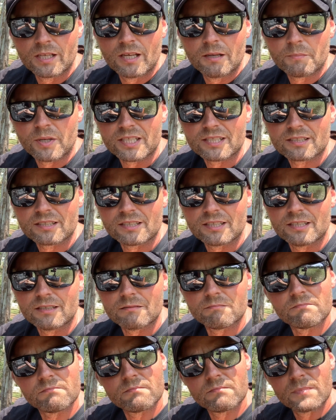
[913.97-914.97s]
basically
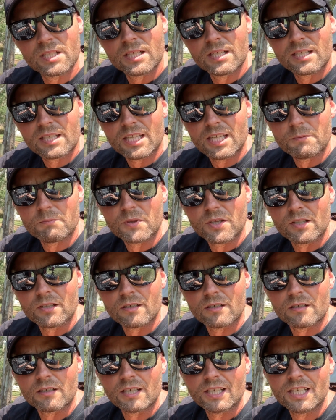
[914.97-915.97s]
keep
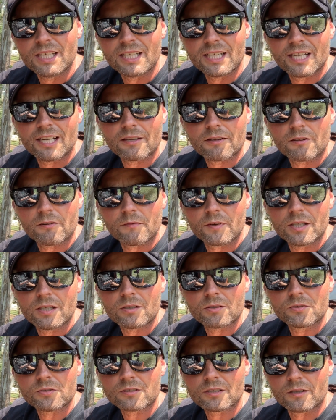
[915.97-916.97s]
the heat out of the
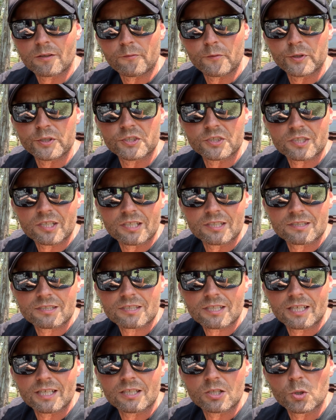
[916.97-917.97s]
vehicle so the fridges can
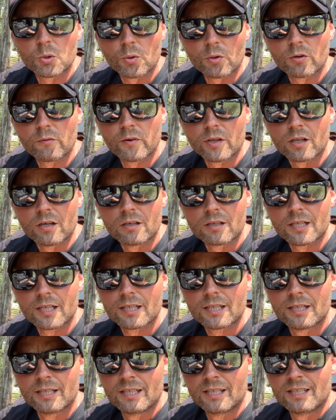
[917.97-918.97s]
stay cooler for longer.
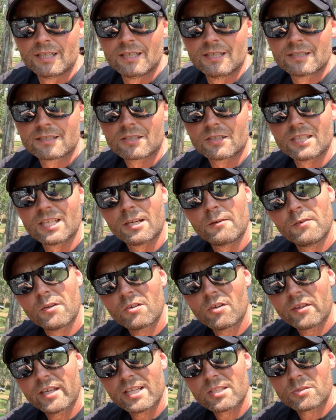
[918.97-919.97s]
So yeah, if you've
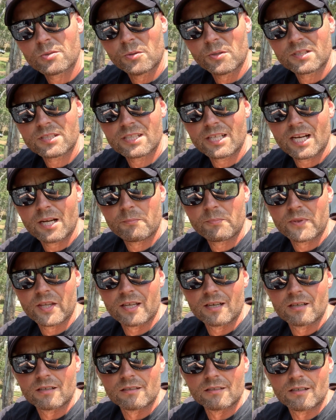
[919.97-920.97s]
got that sort of setup,
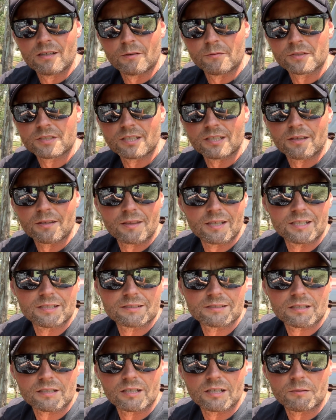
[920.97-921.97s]
then obviously the
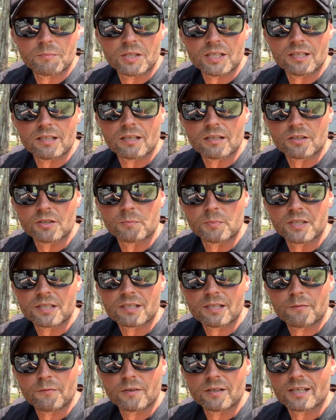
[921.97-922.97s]
things are going to be a little bit
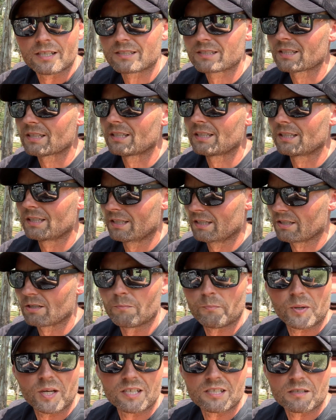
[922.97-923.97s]
different, I'd say,
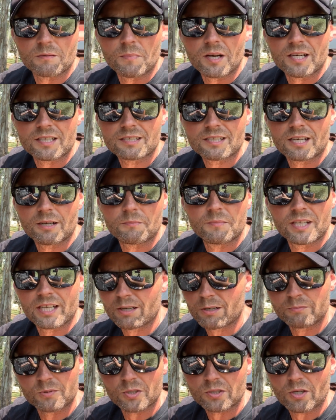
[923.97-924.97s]
compared to my setup. Now
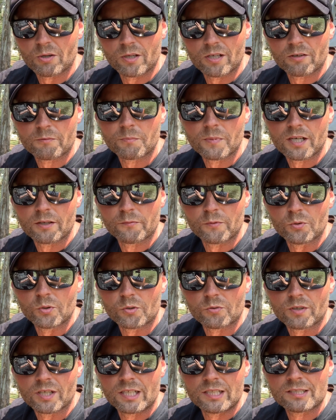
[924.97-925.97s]
I'm just going off my Ford
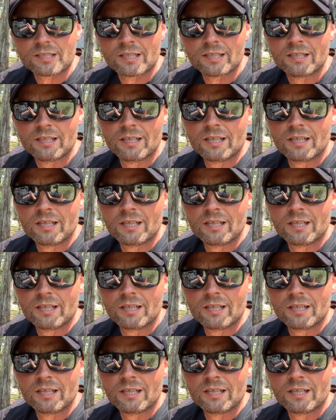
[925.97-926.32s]
Ranger.